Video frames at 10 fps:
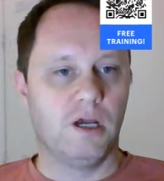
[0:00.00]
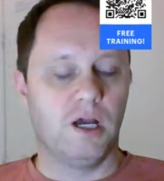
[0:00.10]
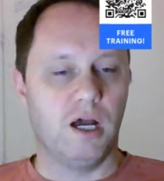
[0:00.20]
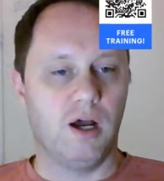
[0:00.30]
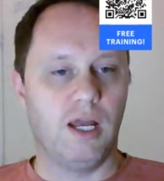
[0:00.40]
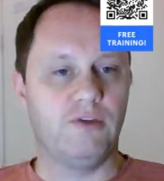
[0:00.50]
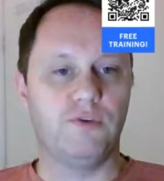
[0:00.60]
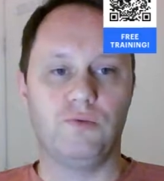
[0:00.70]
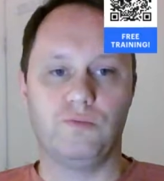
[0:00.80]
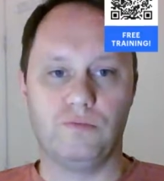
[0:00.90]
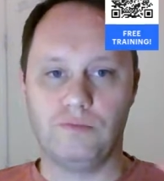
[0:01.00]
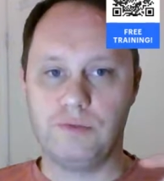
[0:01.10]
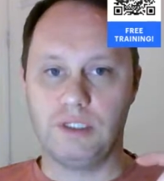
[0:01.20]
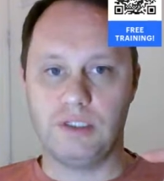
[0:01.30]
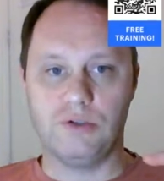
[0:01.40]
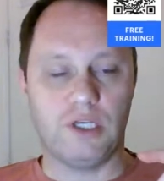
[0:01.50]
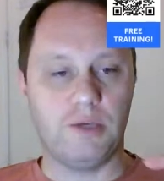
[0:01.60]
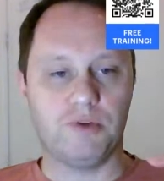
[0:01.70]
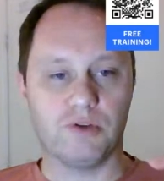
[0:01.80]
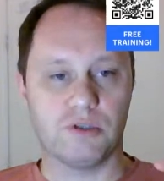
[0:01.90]
If you
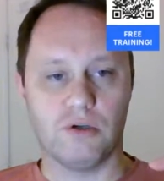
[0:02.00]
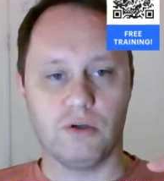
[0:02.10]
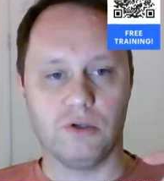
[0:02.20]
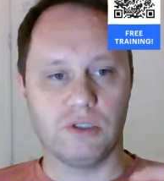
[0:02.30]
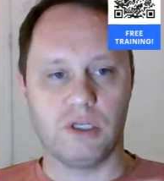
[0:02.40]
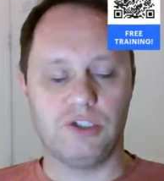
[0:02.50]
keep those little